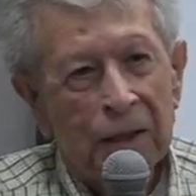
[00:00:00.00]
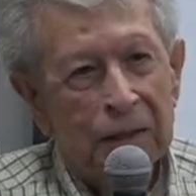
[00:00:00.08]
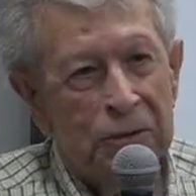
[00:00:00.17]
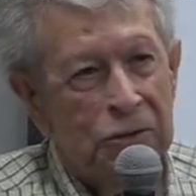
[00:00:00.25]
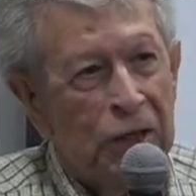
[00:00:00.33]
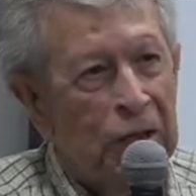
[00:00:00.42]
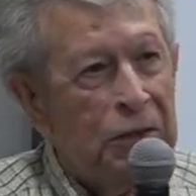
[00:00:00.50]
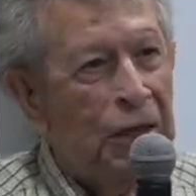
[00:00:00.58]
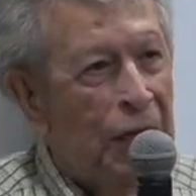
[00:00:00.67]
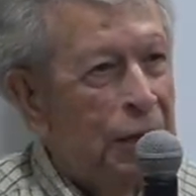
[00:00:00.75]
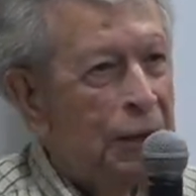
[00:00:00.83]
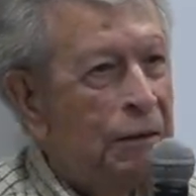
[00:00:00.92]
Uh, John
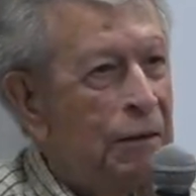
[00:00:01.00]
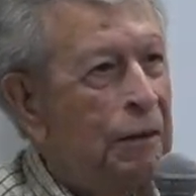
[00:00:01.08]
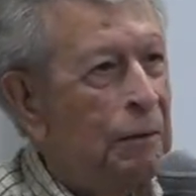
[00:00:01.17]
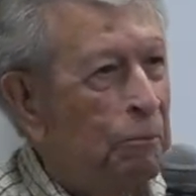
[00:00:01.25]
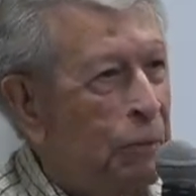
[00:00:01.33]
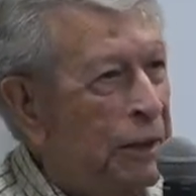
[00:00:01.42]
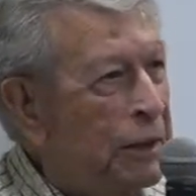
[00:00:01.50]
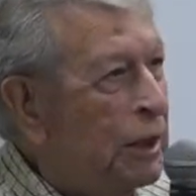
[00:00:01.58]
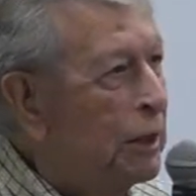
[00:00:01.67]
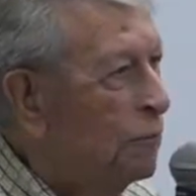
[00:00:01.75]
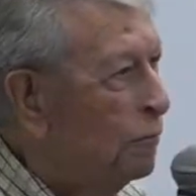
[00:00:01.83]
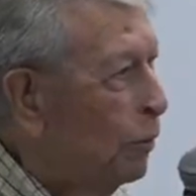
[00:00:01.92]
got
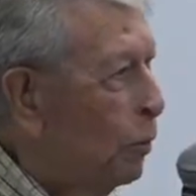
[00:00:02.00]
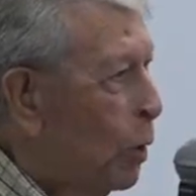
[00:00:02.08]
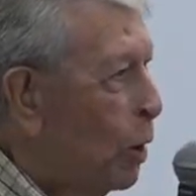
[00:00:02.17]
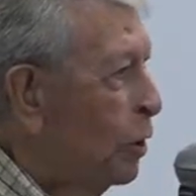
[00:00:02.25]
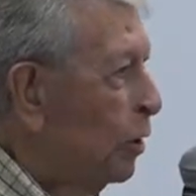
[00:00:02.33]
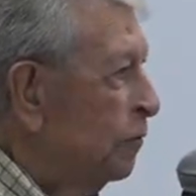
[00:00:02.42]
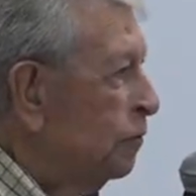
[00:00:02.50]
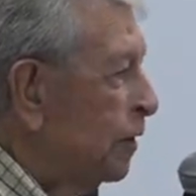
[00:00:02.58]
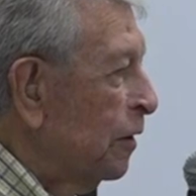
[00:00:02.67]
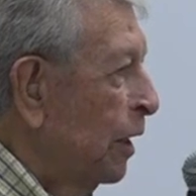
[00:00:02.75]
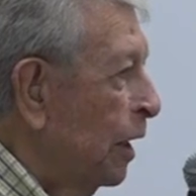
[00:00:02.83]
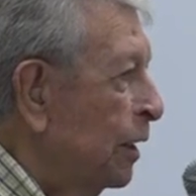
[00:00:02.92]
plenty of reward
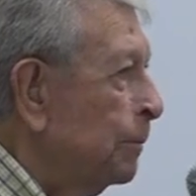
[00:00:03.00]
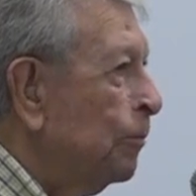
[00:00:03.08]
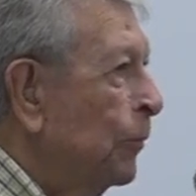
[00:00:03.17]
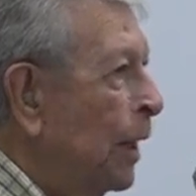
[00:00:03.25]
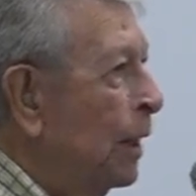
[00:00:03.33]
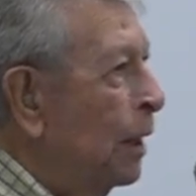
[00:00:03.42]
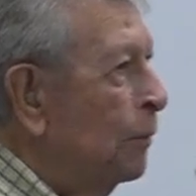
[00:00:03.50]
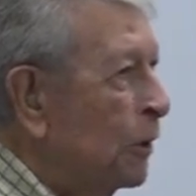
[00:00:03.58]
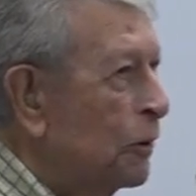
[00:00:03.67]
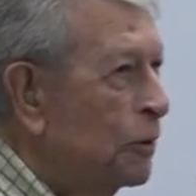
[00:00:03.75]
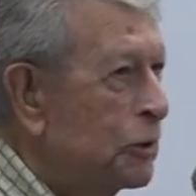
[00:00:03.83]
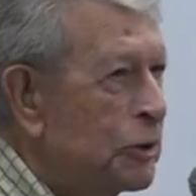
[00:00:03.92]
for that,
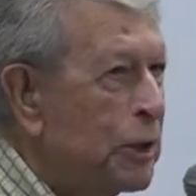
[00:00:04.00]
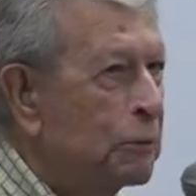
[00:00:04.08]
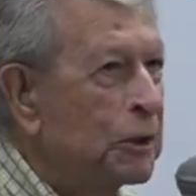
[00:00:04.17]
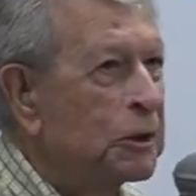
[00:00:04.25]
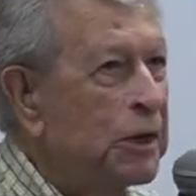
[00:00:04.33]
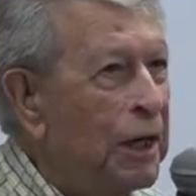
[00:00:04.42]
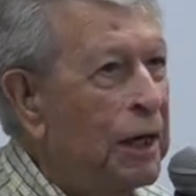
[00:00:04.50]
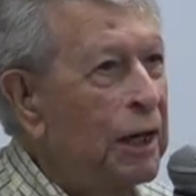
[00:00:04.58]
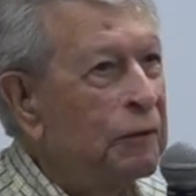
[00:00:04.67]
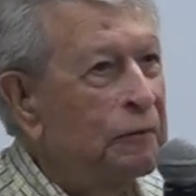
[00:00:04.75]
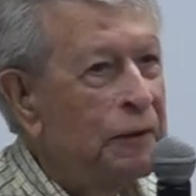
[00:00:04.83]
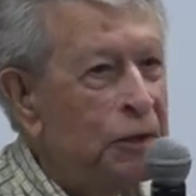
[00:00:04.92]
because he
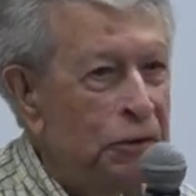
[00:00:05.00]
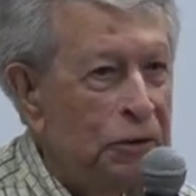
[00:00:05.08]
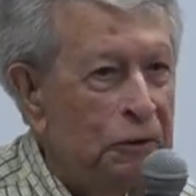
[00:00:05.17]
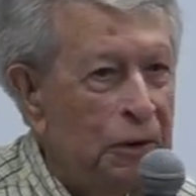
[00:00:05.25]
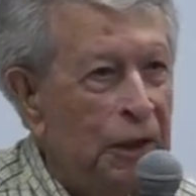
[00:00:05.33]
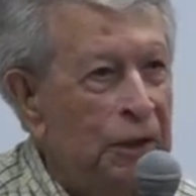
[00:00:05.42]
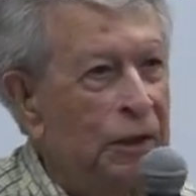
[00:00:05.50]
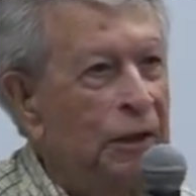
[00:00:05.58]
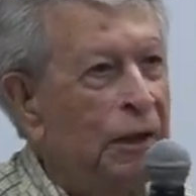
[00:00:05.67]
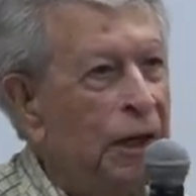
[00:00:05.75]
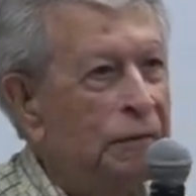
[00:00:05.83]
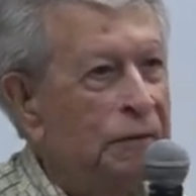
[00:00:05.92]
retired very shortly
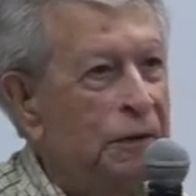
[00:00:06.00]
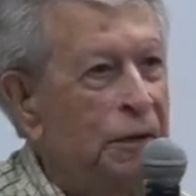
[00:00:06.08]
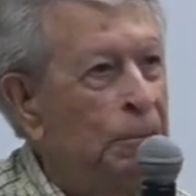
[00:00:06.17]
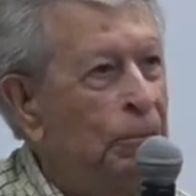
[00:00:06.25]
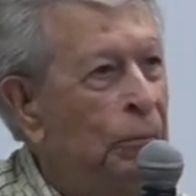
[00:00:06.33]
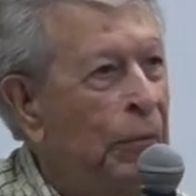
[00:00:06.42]
thereafter.